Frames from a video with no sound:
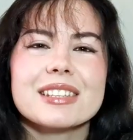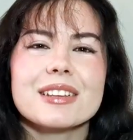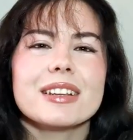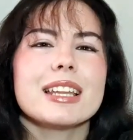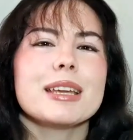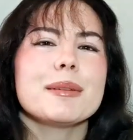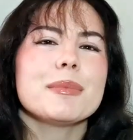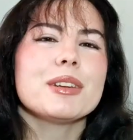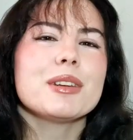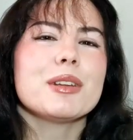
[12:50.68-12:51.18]
So
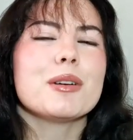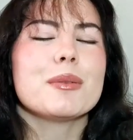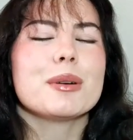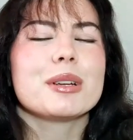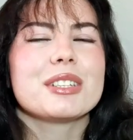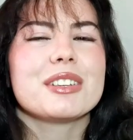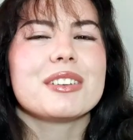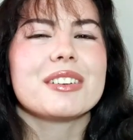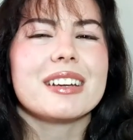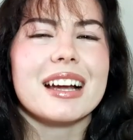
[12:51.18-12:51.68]
let me know
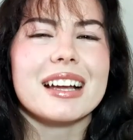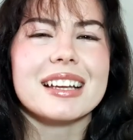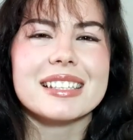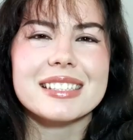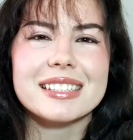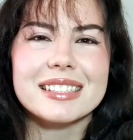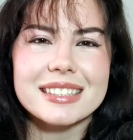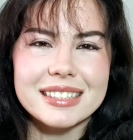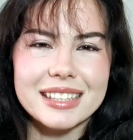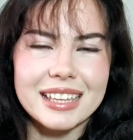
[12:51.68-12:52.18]
what you
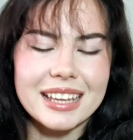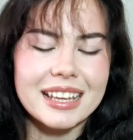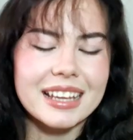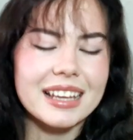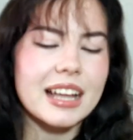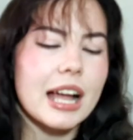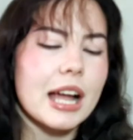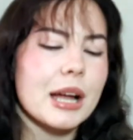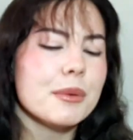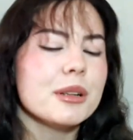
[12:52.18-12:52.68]
guys
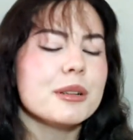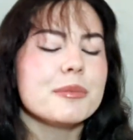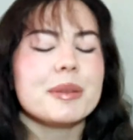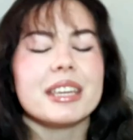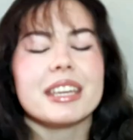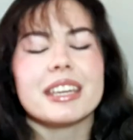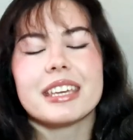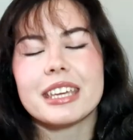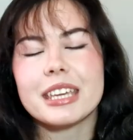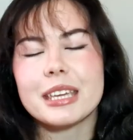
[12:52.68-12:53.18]
think. I will
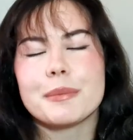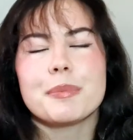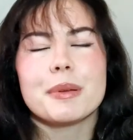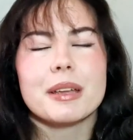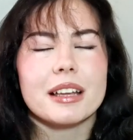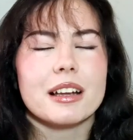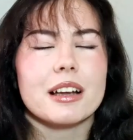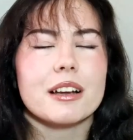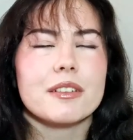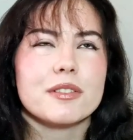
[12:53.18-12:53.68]
be
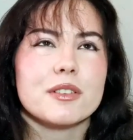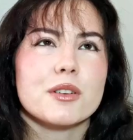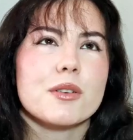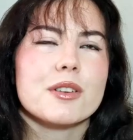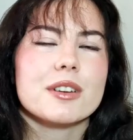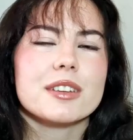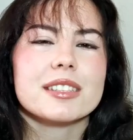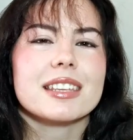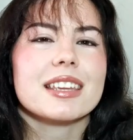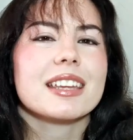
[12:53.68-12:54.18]
keeping, of
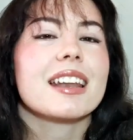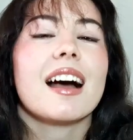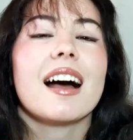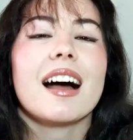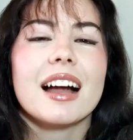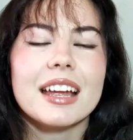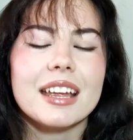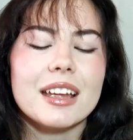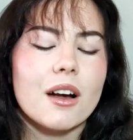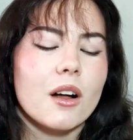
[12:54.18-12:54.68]
course, an
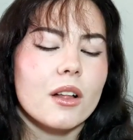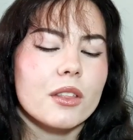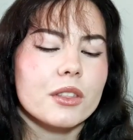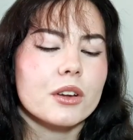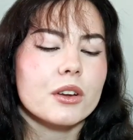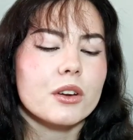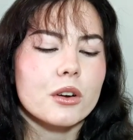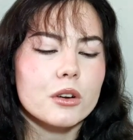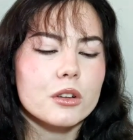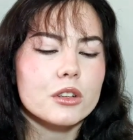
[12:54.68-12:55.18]
eye on
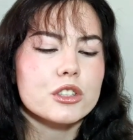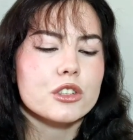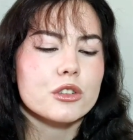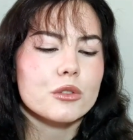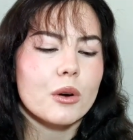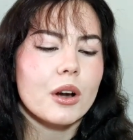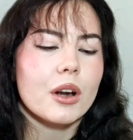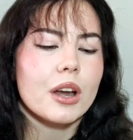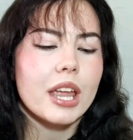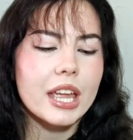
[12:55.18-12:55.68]
the girls
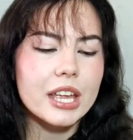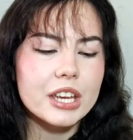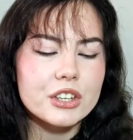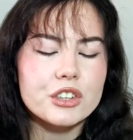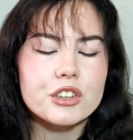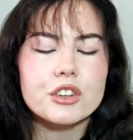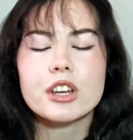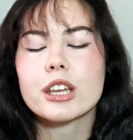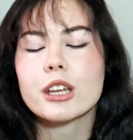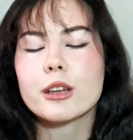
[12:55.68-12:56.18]
who are
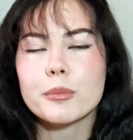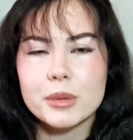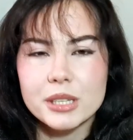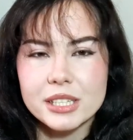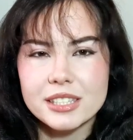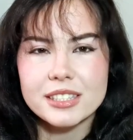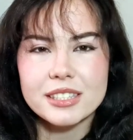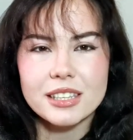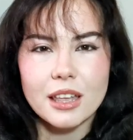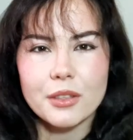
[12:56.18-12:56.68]
entering
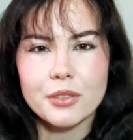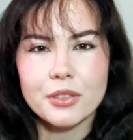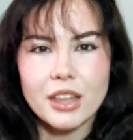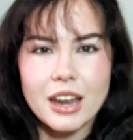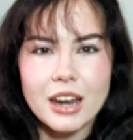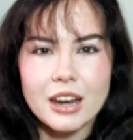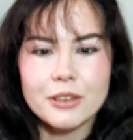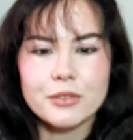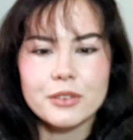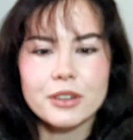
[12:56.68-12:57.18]
Miss South
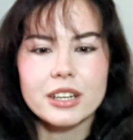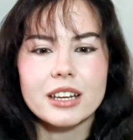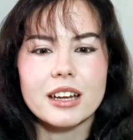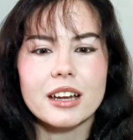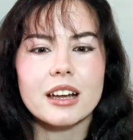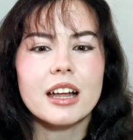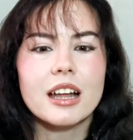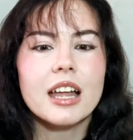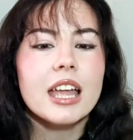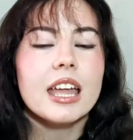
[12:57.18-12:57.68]

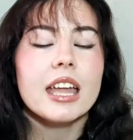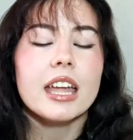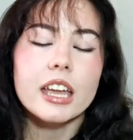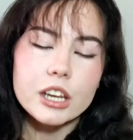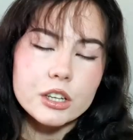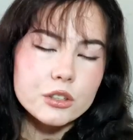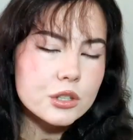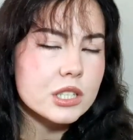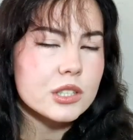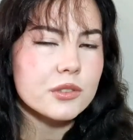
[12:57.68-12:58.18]
Africa.
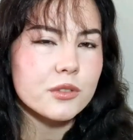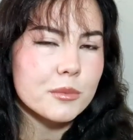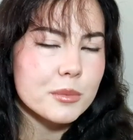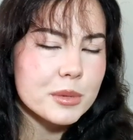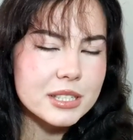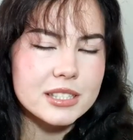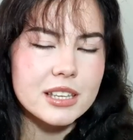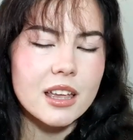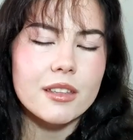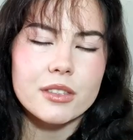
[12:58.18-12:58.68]
Entries for
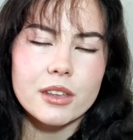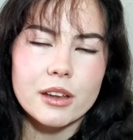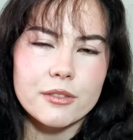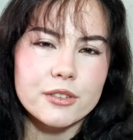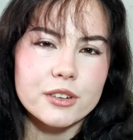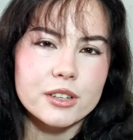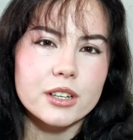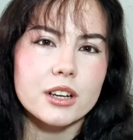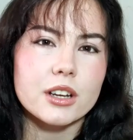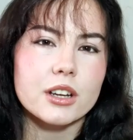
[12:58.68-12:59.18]
Miss South
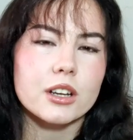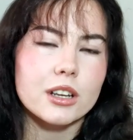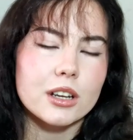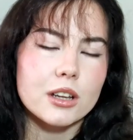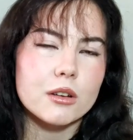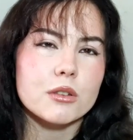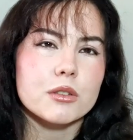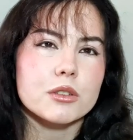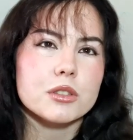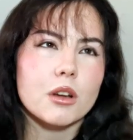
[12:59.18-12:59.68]
Africa
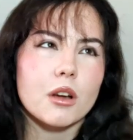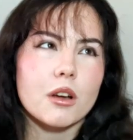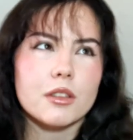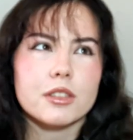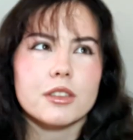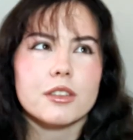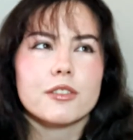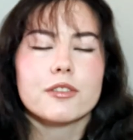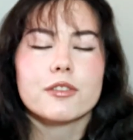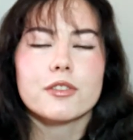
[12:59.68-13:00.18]
close
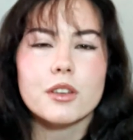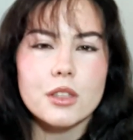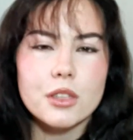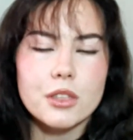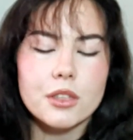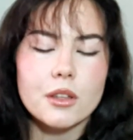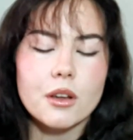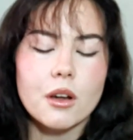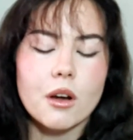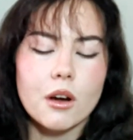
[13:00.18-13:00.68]
on the
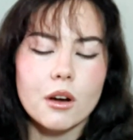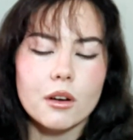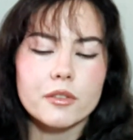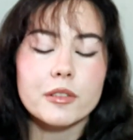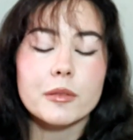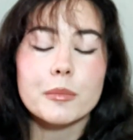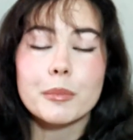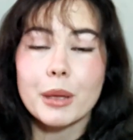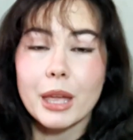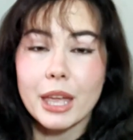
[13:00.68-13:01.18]
5th
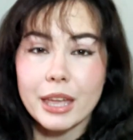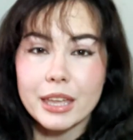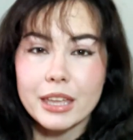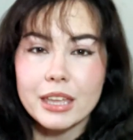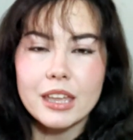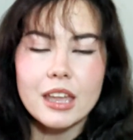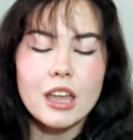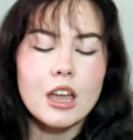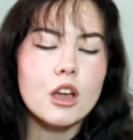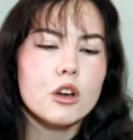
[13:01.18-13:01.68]
of
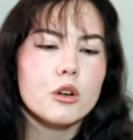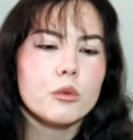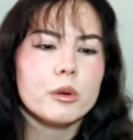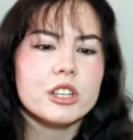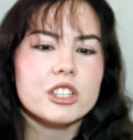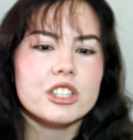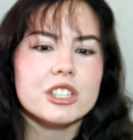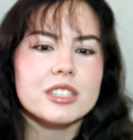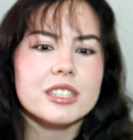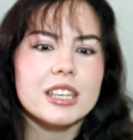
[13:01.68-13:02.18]
May,
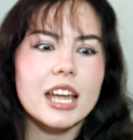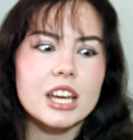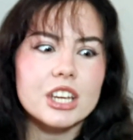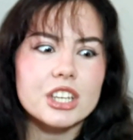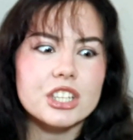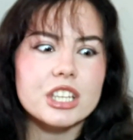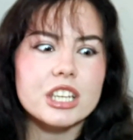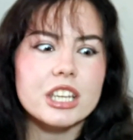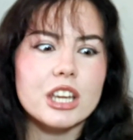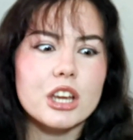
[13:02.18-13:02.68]
which is
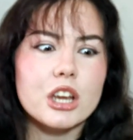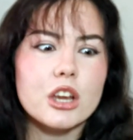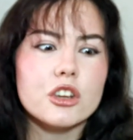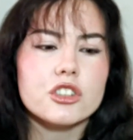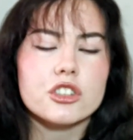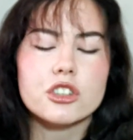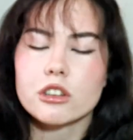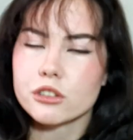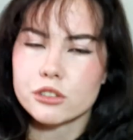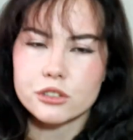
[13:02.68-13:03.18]
actually
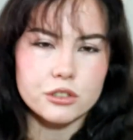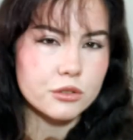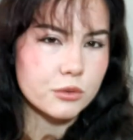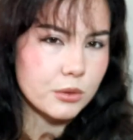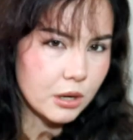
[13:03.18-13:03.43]
just